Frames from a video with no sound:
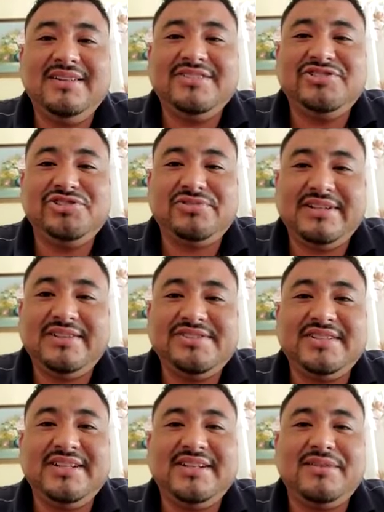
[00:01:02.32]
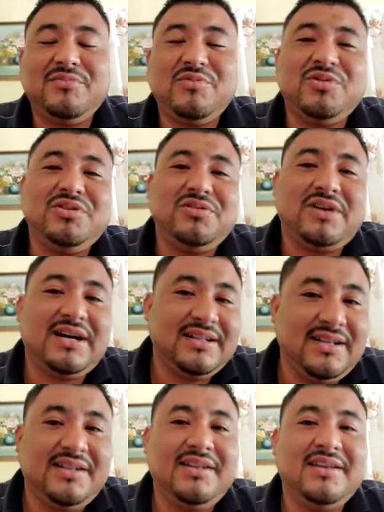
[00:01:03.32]
the strengths, and then I'm going to
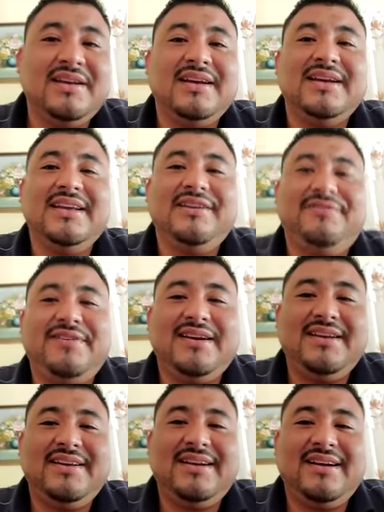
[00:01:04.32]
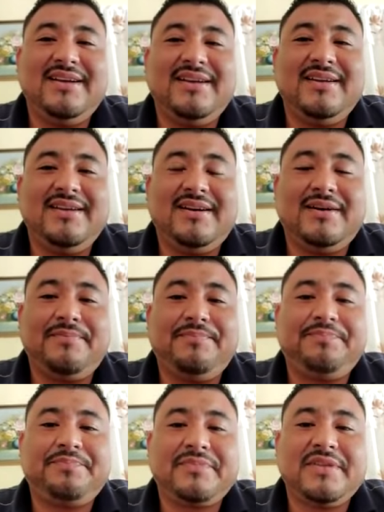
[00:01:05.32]
add in if I
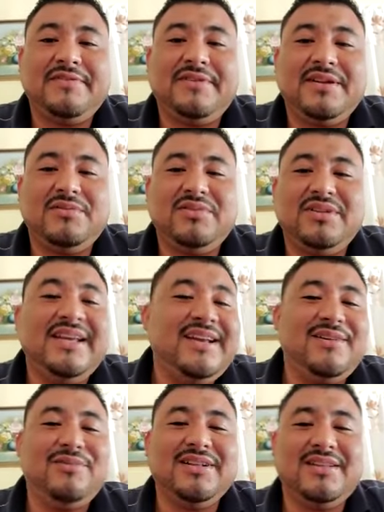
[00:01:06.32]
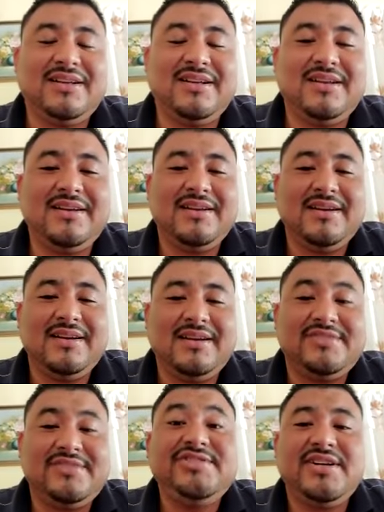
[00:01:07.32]
don't hear what I
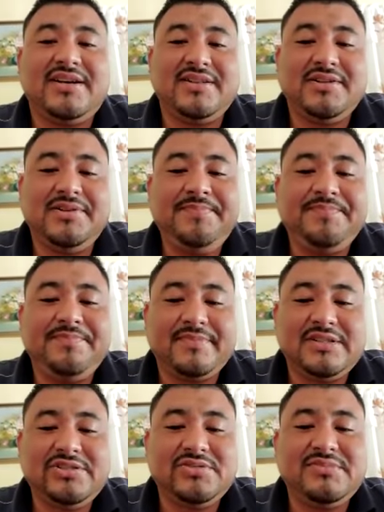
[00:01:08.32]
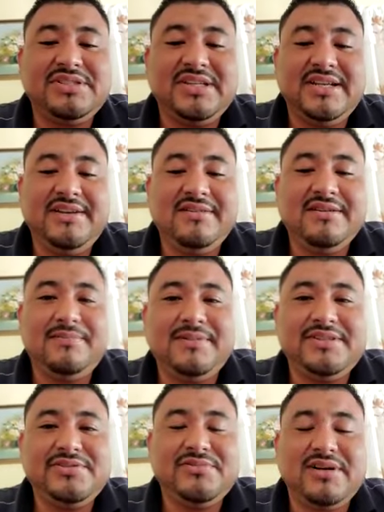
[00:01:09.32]
saw, no. So Ms. Shahira,
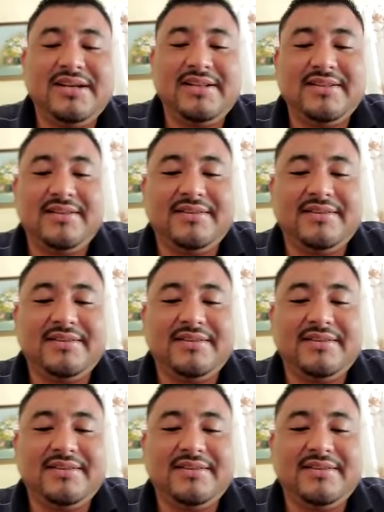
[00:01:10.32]
please go ahead.